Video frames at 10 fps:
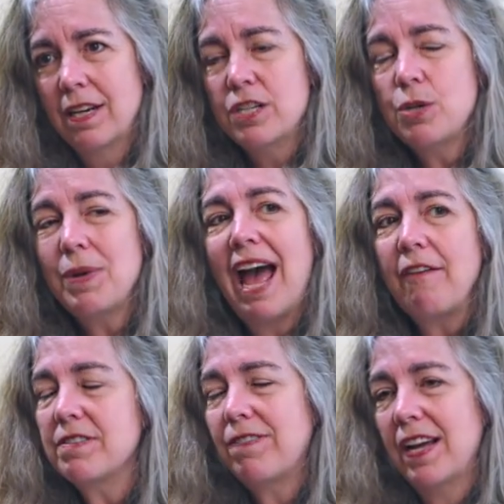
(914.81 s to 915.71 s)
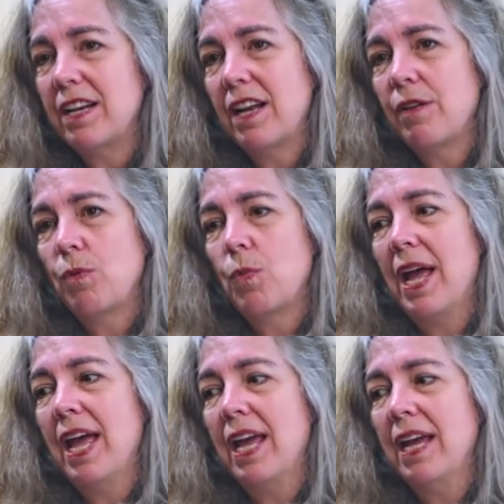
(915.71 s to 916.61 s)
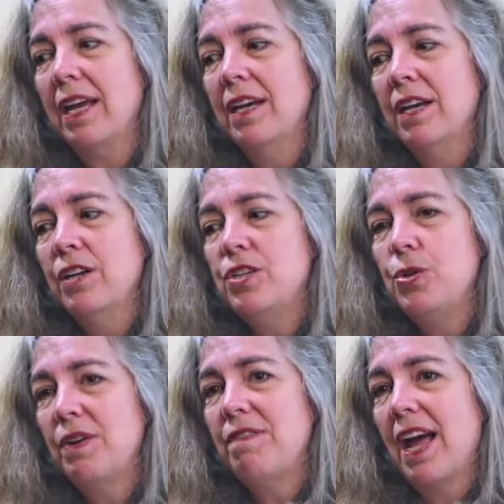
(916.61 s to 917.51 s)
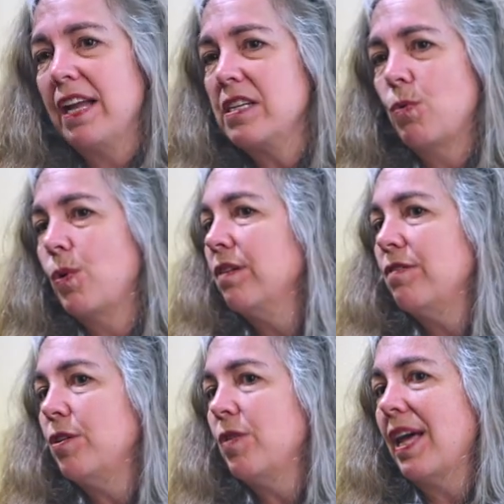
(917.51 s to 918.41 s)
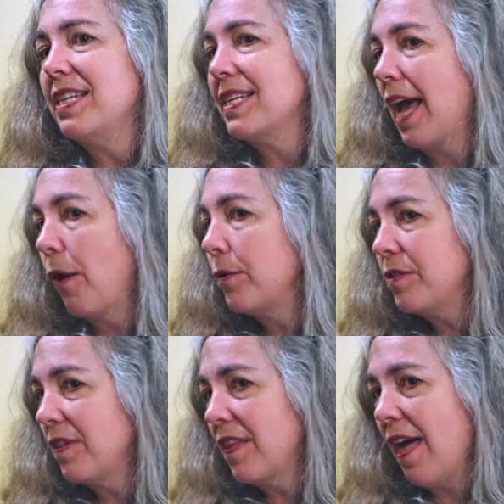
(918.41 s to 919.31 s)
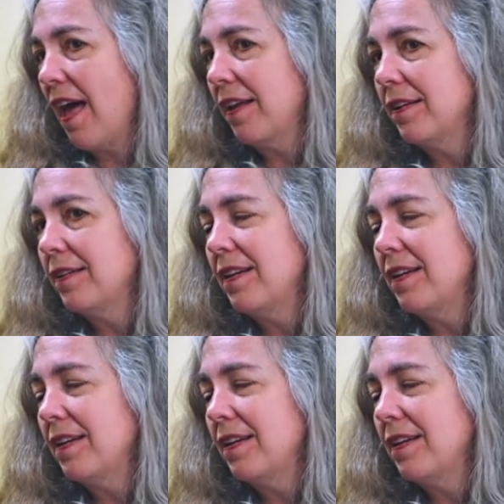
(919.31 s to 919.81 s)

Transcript: So we have to find another way to advance a worldview that is counter to that.